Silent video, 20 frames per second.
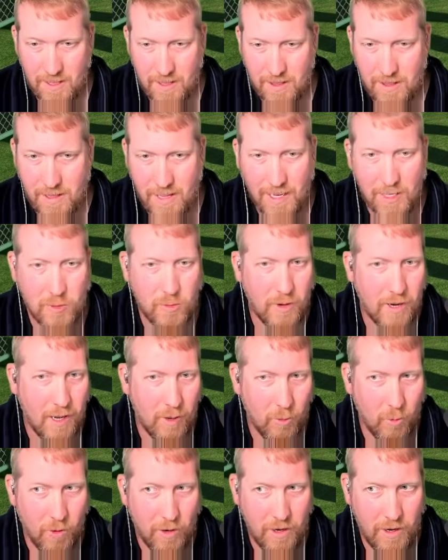That's what I
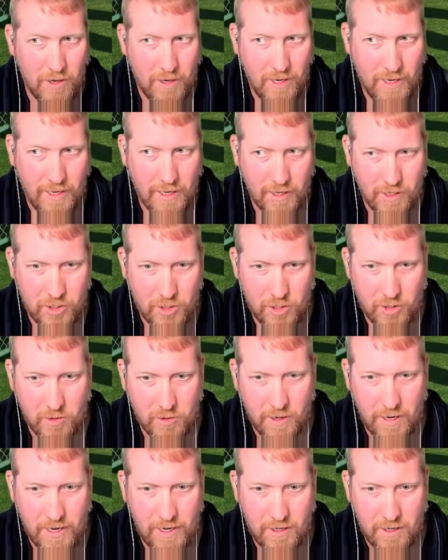wanted to get
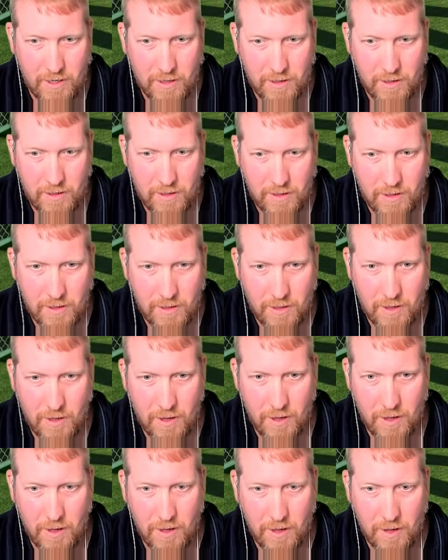straight.
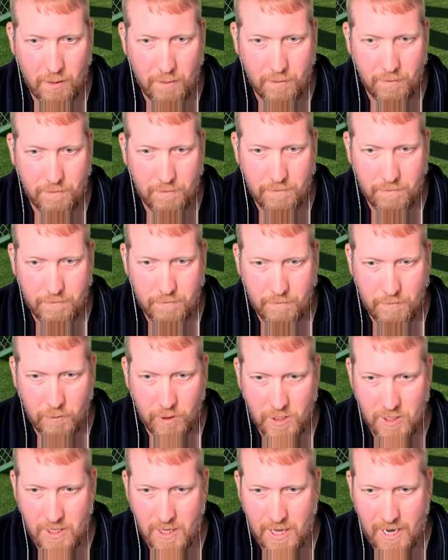
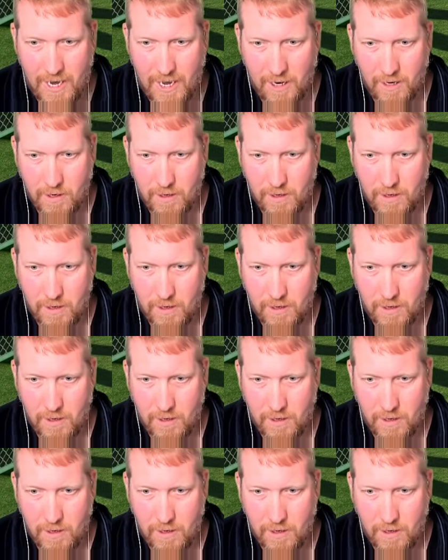Was that?